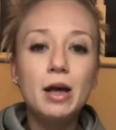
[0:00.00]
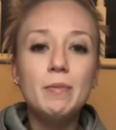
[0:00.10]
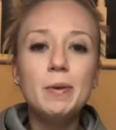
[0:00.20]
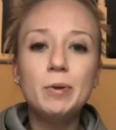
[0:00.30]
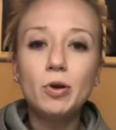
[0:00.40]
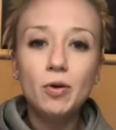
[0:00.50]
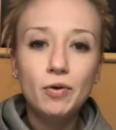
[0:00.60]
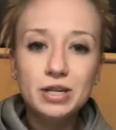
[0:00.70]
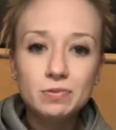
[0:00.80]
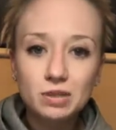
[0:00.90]
People don't
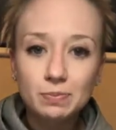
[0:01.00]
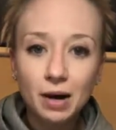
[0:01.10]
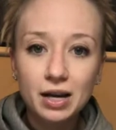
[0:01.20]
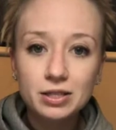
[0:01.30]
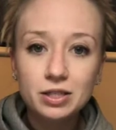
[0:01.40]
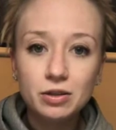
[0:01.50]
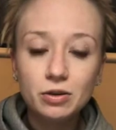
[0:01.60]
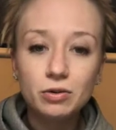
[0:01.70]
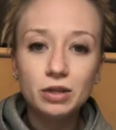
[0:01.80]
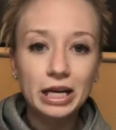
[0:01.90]
always respond to
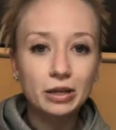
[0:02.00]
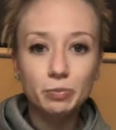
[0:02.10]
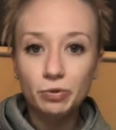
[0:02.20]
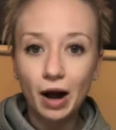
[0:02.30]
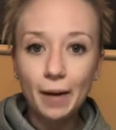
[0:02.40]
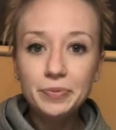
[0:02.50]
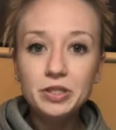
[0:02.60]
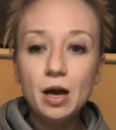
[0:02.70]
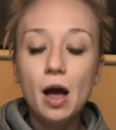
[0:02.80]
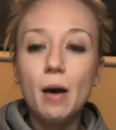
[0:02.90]
like the prompt,
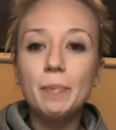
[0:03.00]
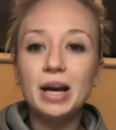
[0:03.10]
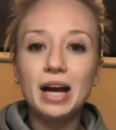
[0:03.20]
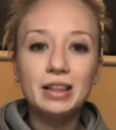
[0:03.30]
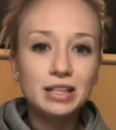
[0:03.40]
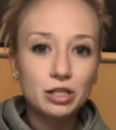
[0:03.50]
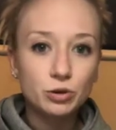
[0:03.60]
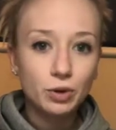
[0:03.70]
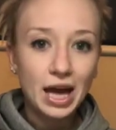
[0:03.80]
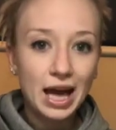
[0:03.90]
but I think that's
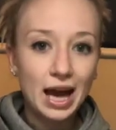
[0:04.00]
okay.